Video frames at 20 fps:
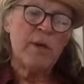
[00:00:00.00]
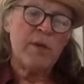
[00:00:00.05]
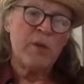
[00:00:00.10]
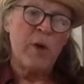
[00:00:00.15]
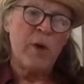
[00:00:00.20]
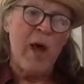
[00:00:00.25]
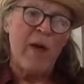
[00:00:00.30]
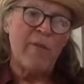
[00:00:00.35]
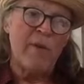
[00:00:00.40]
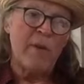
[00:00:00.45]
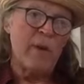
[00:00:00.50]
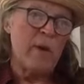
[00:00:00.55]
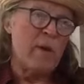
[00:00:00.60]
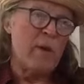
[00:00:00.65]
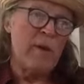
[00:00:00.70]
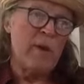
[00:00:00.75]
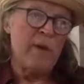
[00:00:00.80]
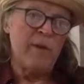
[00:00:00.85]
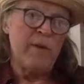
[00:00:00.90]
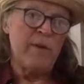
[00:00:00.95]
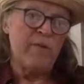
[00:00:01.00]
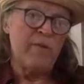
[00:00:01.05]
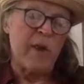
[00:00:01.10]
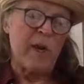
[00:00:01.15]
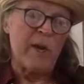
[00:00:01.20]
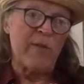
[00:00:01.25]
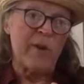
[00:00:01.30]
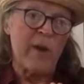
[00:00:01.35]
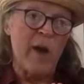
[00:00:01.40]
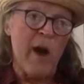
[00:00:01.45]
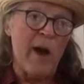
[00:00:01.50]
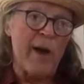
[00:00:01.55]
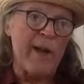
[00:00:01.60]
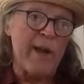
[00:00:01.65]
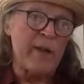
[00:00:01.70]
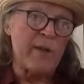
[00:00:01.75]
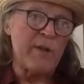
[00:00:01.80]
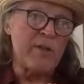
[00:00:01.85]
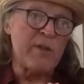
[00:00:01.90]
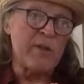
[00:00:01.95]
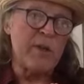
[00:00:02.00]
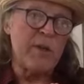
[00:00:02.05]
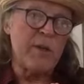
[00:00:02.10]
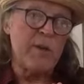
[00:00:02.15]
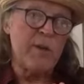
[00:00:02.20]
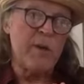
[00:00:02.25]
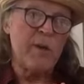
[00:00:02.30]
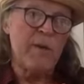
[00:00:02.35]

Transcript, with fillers: to have in front of an audience,